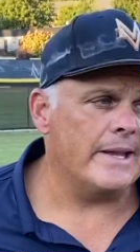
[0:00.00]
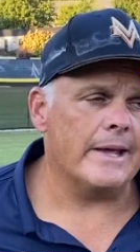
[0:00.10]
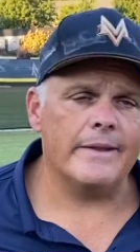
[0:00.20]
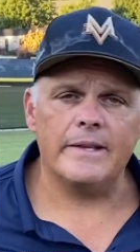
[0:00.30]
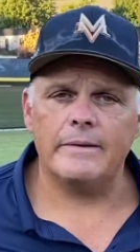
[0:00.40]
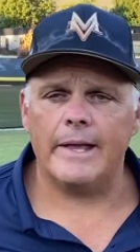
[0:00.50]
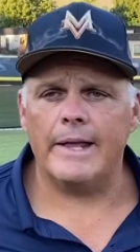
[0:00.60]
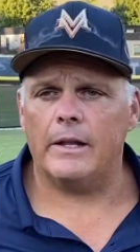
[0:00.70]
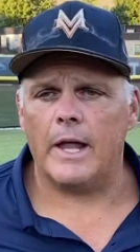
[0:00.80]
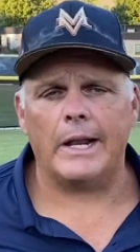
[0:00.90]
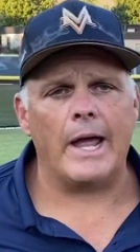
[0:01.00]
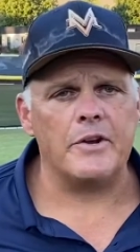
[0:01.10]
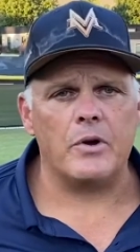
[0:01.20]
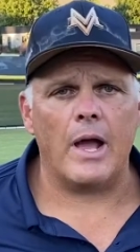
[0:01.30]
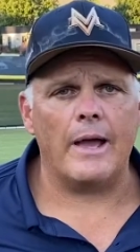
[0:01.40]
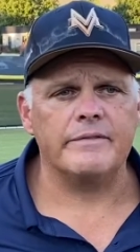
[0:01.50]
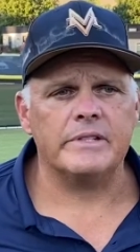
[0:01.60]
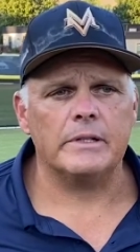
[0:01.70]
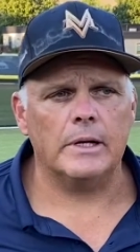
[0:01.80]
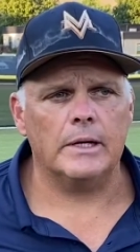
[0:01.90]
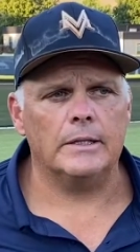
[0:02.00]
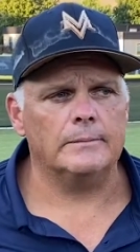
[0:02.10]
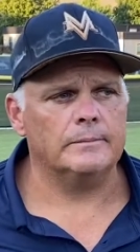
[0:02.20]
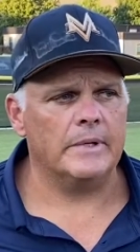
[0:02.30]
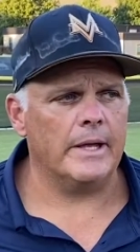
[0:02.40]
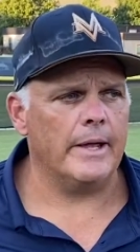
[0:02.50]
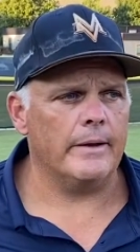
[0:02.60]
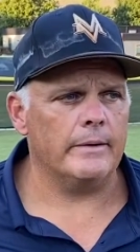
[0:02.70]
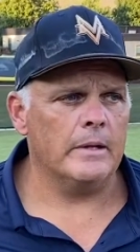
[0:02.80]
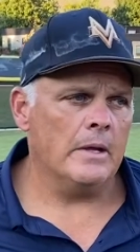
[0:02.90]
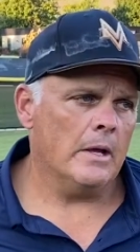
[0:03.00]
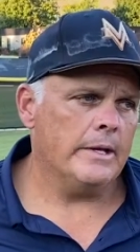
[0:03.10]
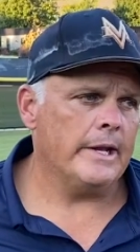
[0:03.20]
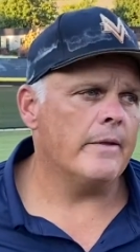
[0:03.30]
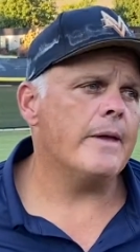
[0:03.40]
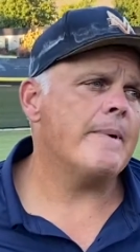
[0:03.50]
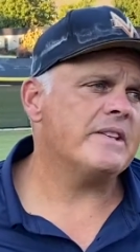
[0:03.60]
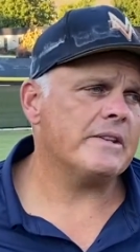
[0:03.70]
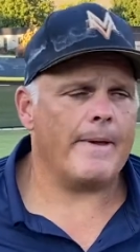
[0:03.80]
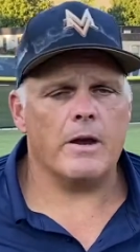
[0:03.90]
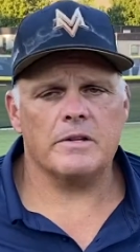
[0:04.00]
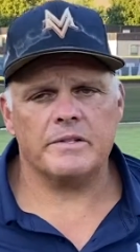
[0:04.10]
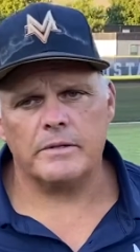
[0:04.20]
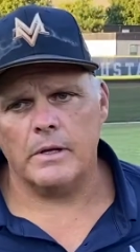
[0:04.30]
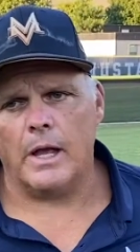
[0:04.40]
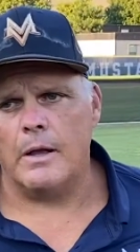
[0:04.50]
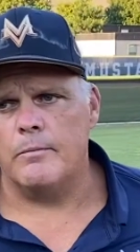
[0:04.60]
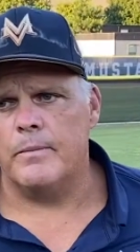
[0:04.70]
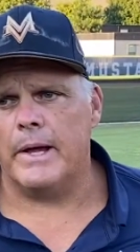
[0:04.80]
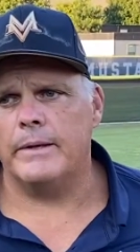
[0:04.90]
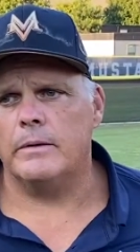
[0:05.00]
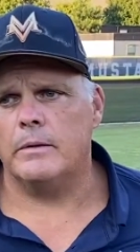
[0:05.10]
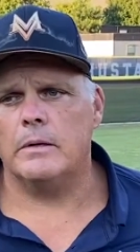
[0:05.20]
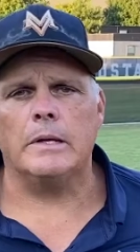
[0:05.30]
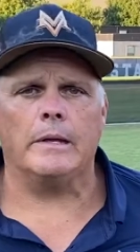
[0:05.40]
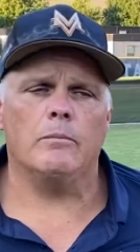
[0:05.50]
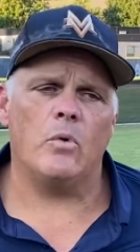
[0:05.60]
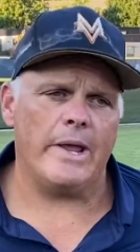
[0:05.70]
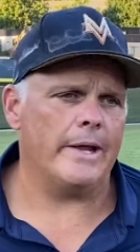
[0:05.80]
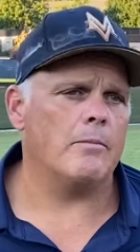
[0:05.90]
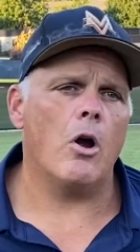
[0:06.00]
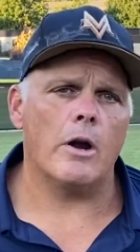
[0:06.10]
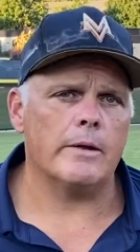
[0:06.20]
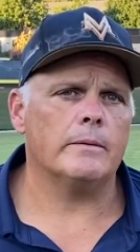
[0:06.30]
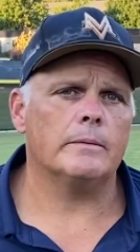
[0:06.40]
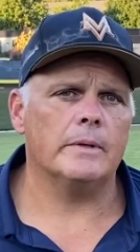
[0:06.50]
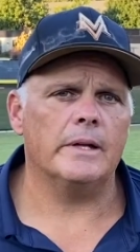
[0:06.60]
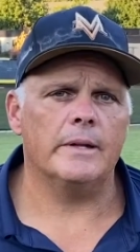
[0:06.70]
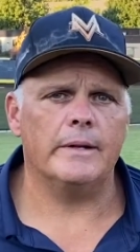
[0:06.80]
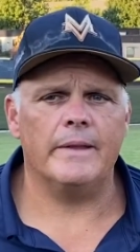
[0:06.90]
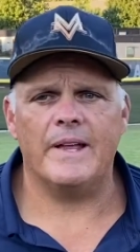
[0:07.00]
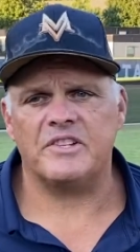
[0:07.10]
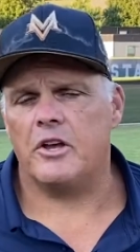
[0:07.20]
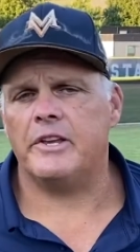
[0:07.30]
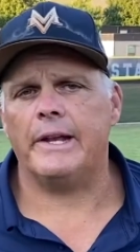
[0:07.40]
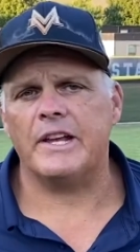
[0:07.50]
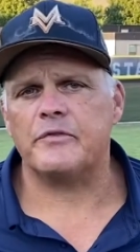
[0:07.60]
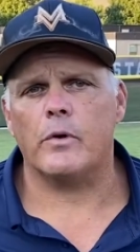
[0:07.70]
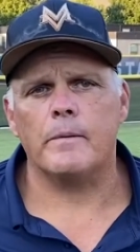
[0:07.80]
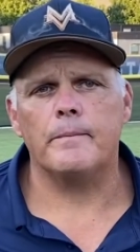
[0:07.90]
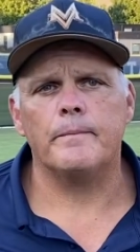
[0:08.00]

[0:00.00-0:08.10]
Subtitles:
did. They hit a lot of line drives, they made some errors, we hit them hard, and that's all you can ask for.